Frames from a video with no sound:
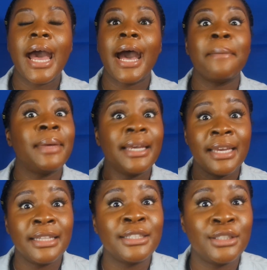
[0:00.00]
I'm
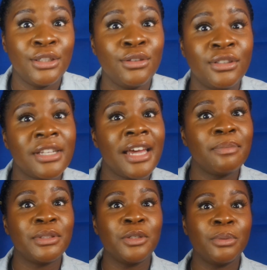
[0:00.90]
making this huge
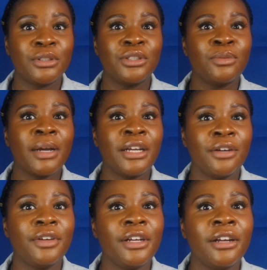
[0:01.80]
step to pursue my
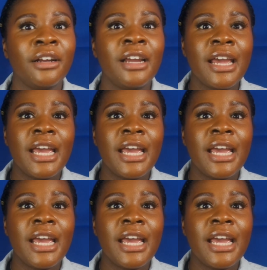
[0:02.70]
career,